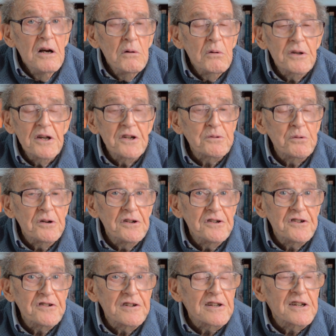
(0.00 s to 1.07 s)
for that's what a
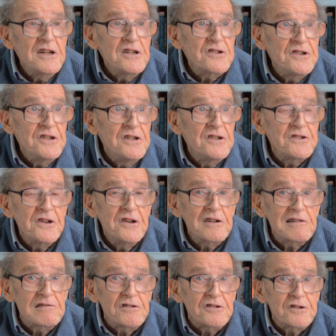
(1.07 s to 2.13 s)
dislocation is in a
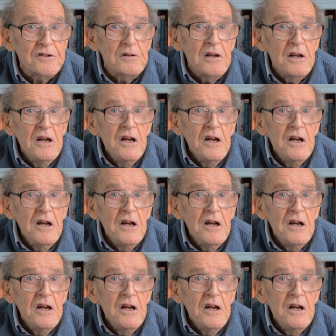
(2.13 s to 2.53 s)
crystal.